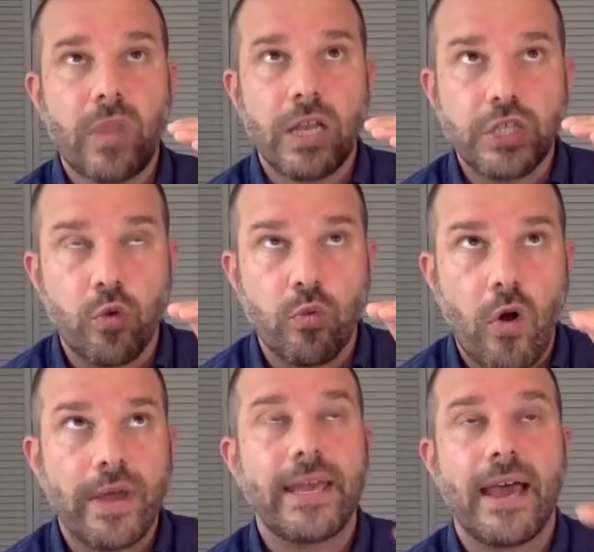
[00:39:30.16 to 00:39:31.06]
so
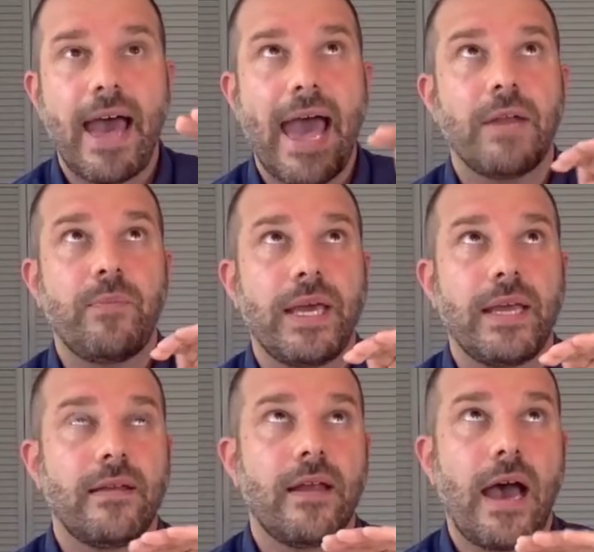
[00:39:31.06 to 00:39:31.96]
Rohingya had
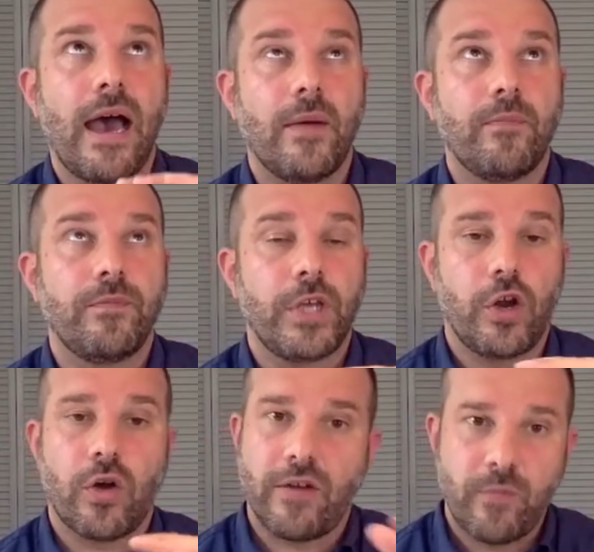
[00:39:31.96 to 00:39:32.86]
been, kind
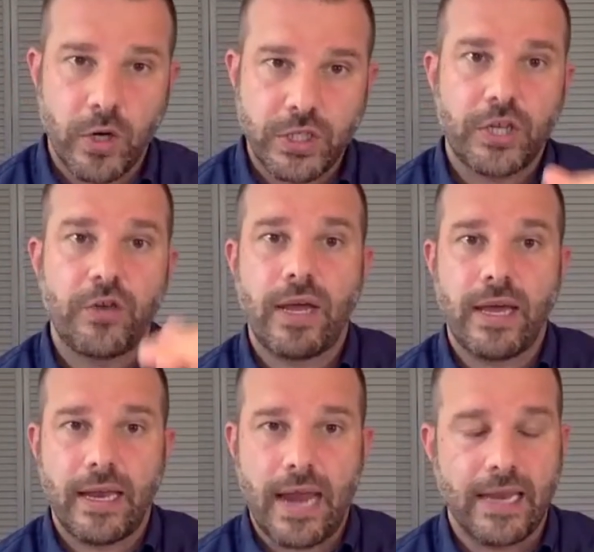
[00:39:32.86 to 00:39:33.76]
of
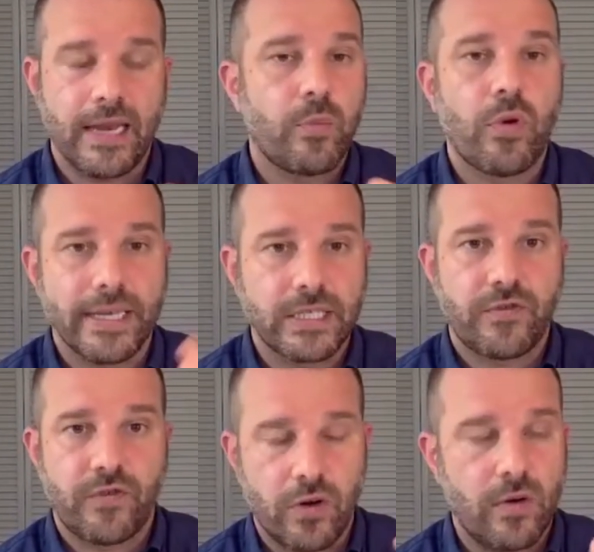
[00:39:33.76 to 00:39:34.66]
persecuted and oppressed
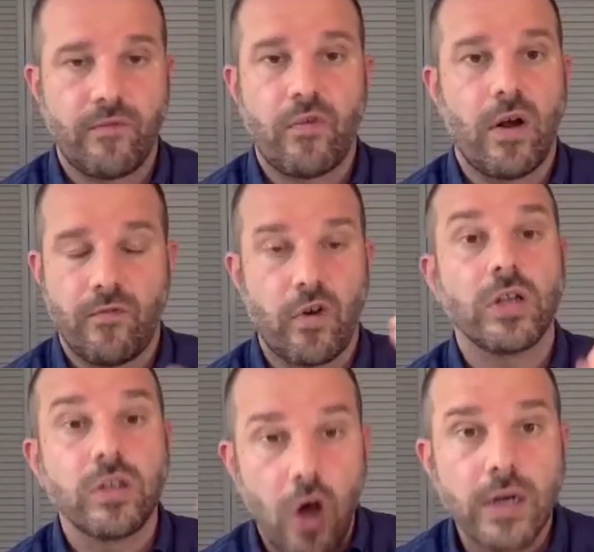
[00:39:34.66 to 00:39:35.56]
for a
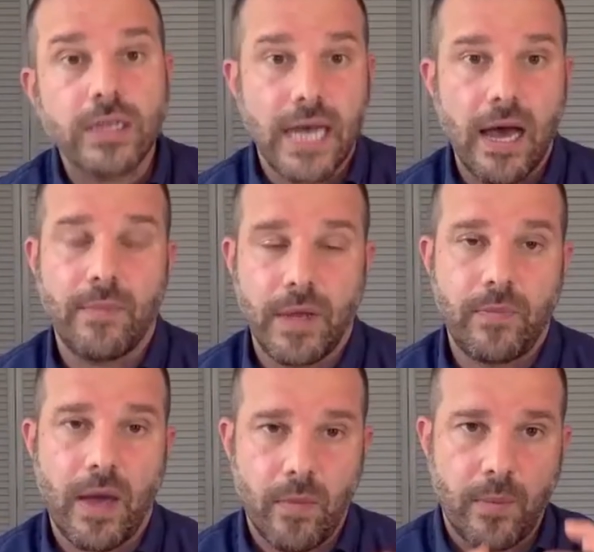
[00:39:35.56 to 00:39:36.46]
long time in
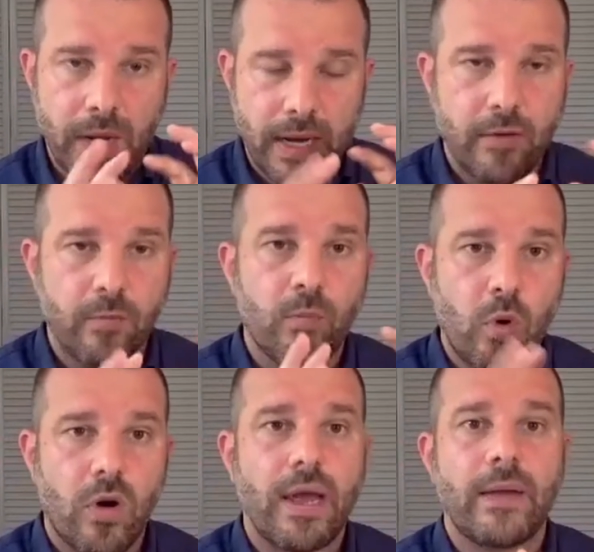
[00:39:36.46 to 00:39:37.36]
Myanmar, but
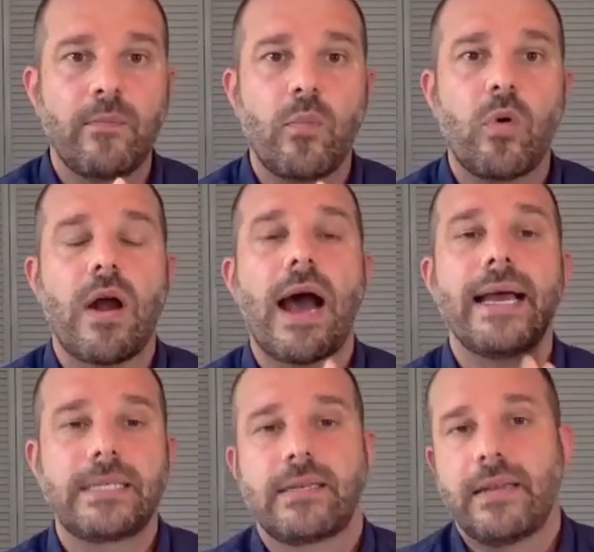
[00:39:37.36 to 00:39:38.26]
in more
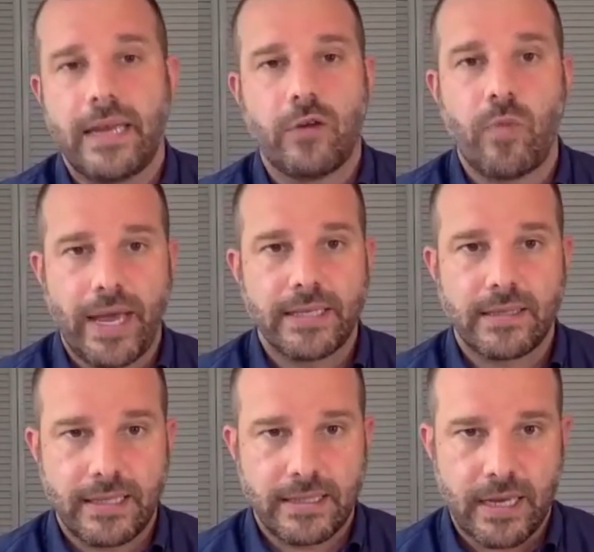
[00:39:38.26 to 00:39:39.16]
isolated ways,
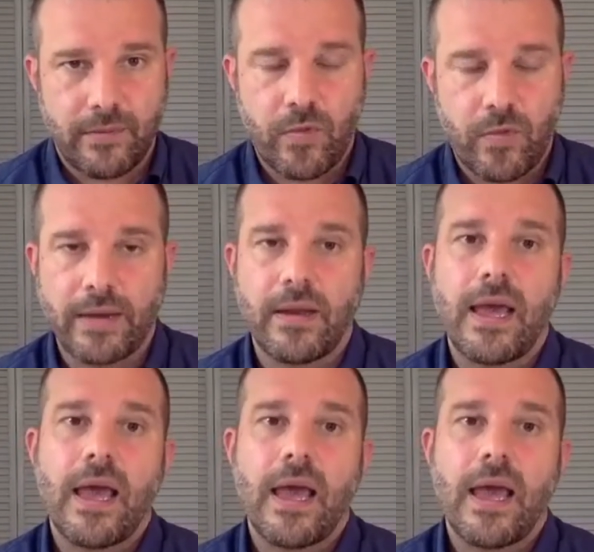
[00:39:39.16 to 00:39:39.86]
let's say, right?